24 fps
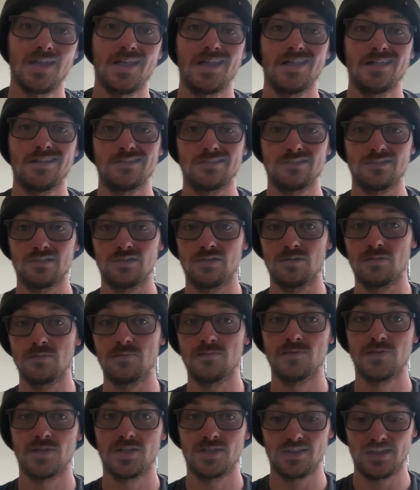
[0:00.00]
And so
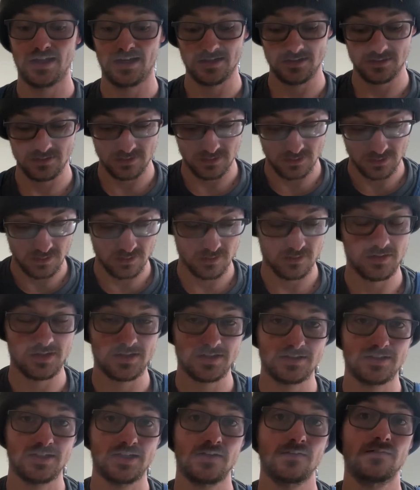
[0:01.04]
that is another
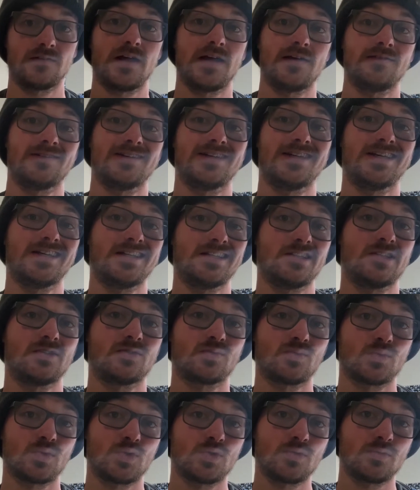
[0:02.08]
nice thing of having it in this
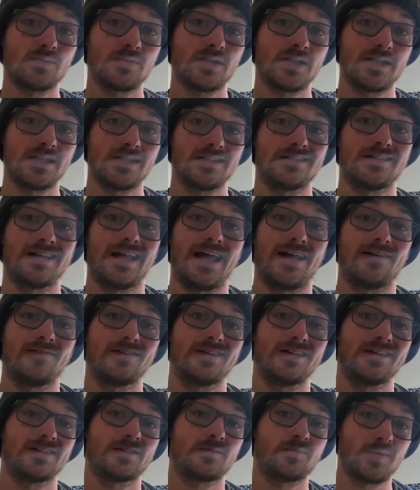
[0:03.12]
room, is
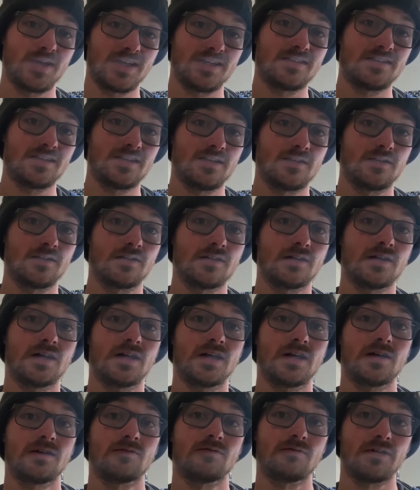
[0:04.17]
having a space heater
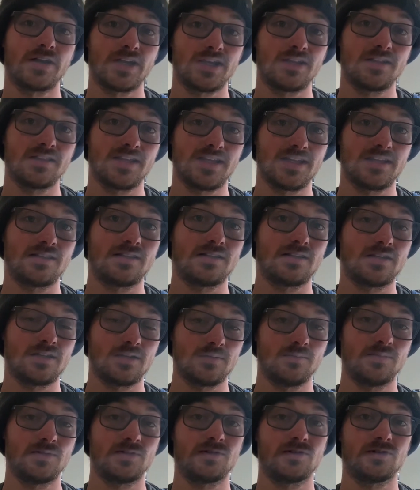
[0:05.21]
regulate the
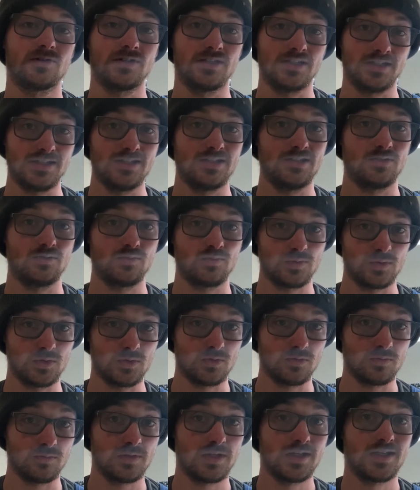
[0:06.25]
temperature in this
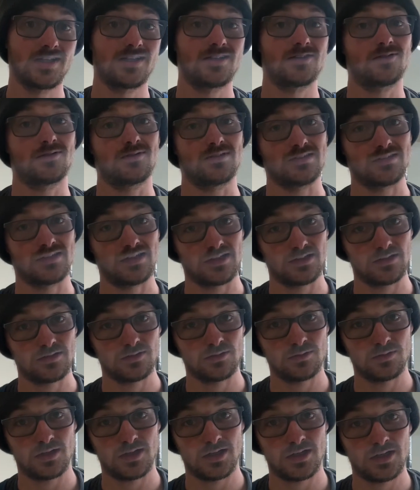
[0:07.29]
room so it's not
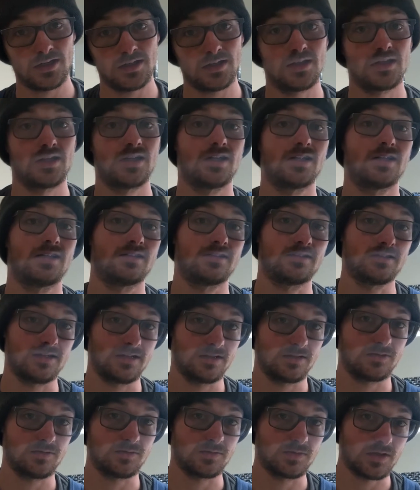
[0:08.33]
too hot and it's
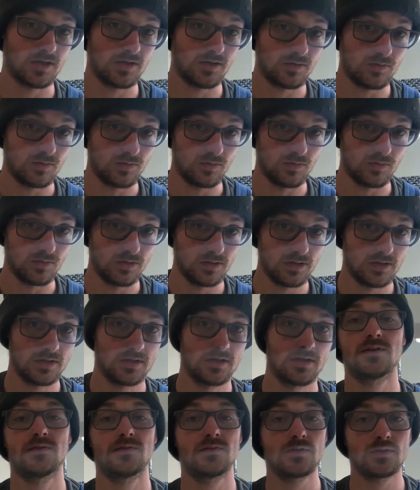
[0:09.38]
not too cold.
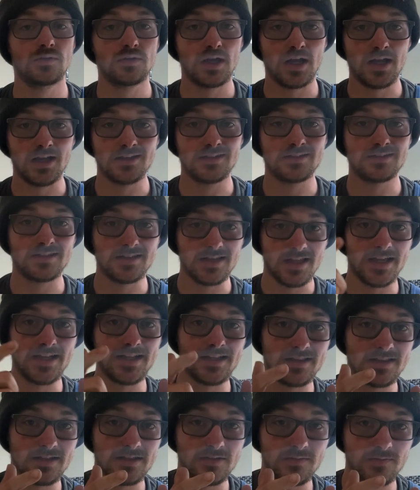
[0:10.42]
If you guys
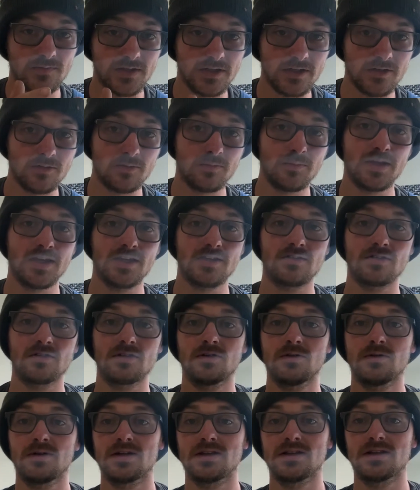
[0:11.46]
like this video, make sure
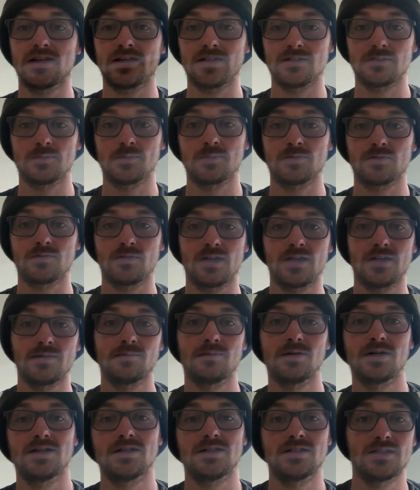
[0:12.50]
you hit that subscribe
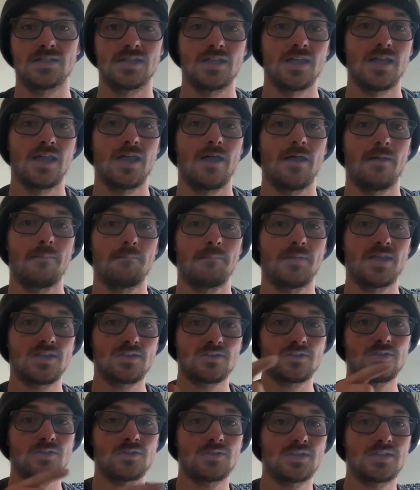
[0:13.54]
button and make
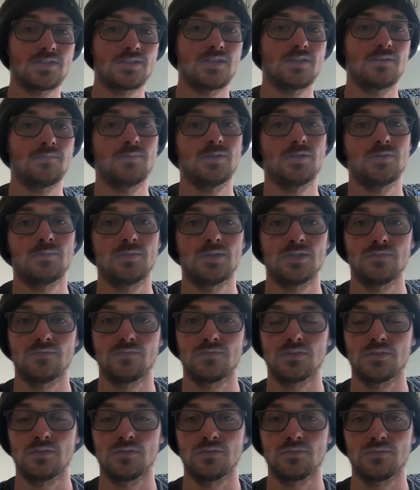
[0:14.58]
sure you hit that bell button
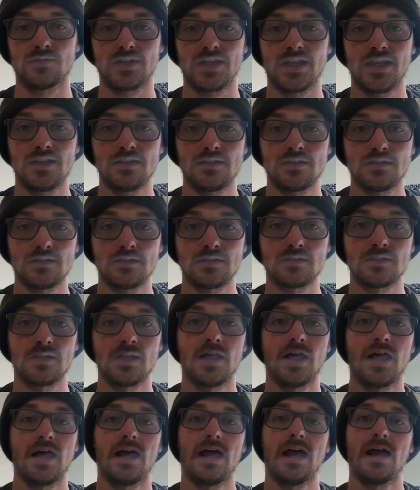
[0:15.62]
for notifications.
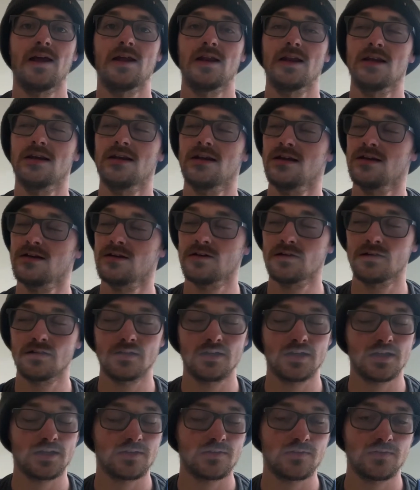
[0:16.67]
And until the
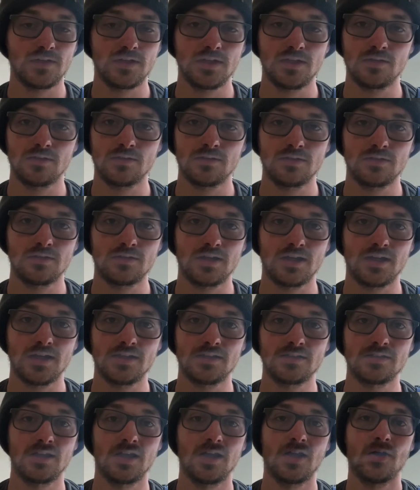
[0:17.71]
next video, you
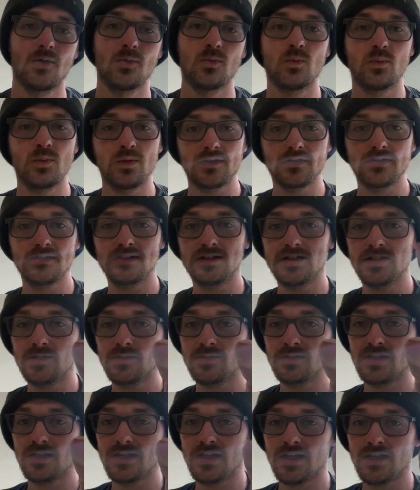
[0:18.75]
guys, we'll see you
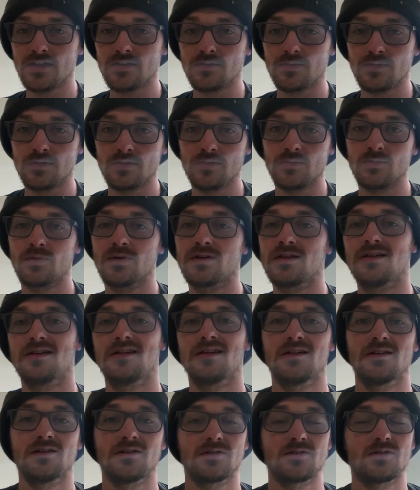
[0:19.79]
in the next one with
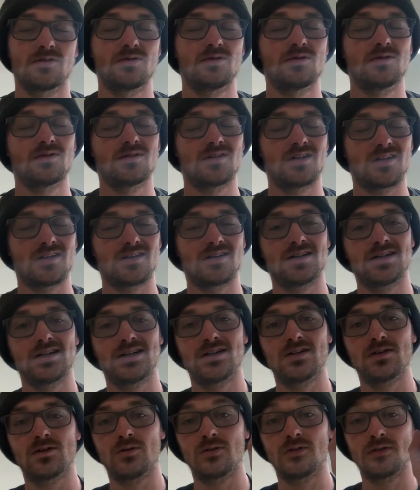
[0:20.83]
another cool
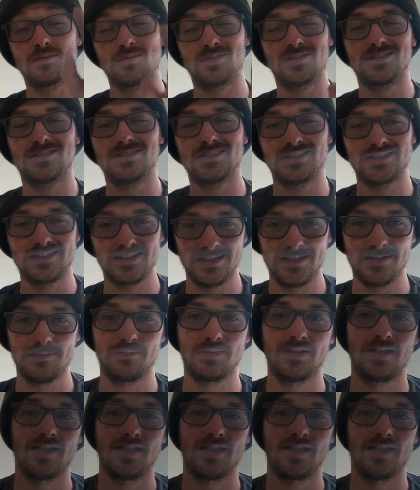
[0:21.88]
gardening or budget tip.